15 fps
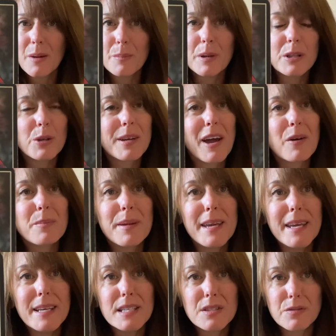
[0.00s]
But look how
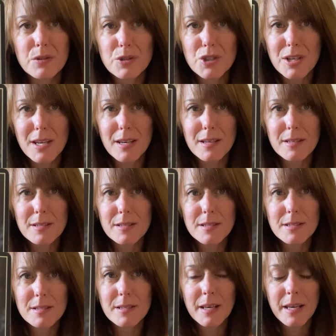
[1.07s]
peaceful she
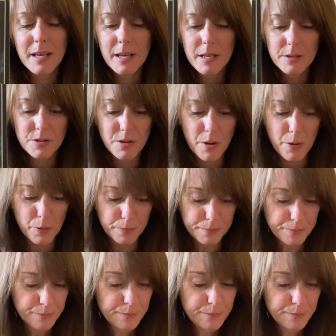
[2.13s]
is. So